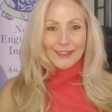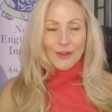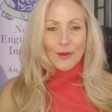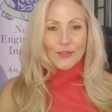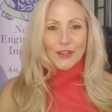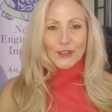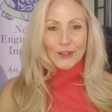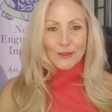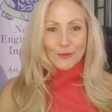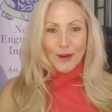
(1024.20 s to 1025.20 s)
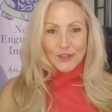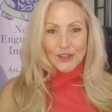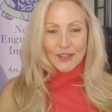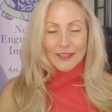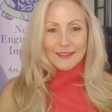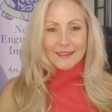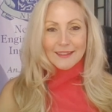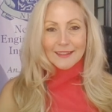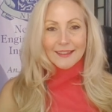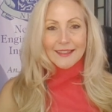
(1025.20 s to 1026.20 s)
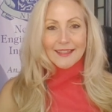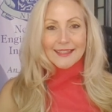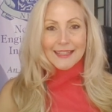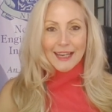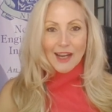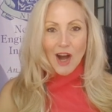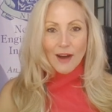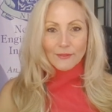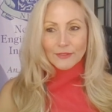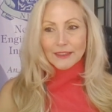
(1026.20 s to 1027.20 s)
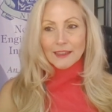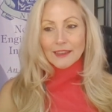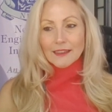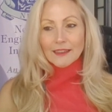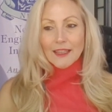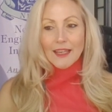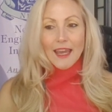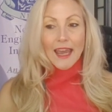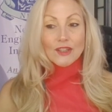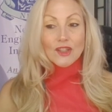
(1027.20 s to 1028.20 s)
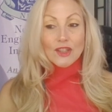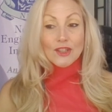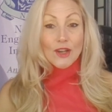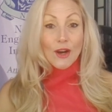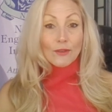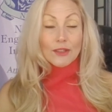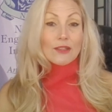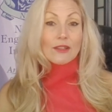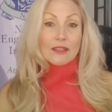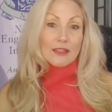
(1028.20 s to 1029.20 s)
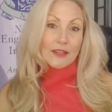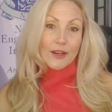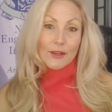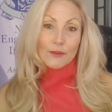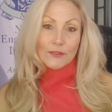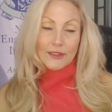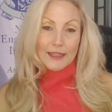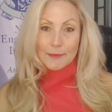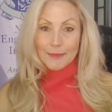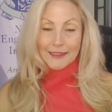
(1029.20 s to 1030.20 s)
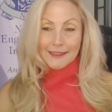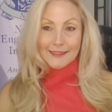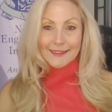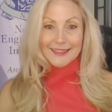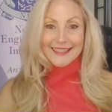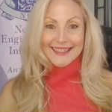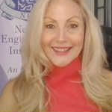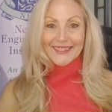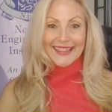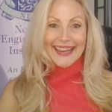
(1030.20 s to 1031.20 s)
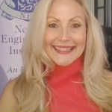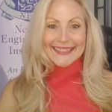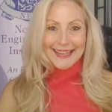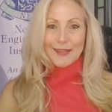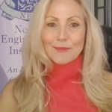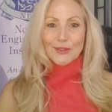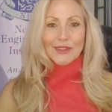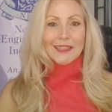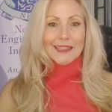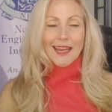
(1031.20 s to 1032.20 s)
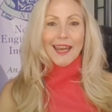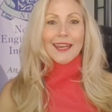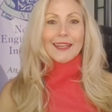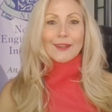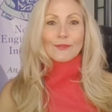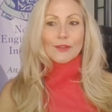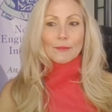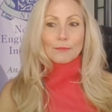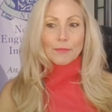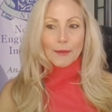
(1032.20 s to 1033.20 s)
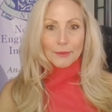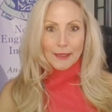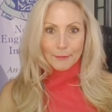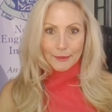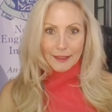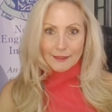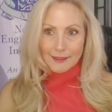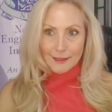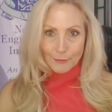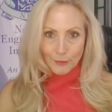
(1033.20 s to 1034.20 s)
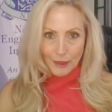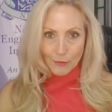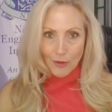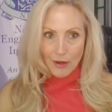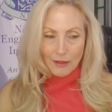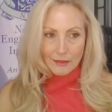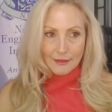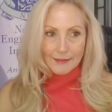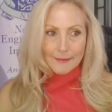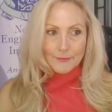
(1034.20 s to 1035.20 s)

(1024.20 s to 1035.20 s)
Go out there and crush it. Stay confident, and just know that you can start over any minute. So at any time during the day, if you're bumping up against a brick wall,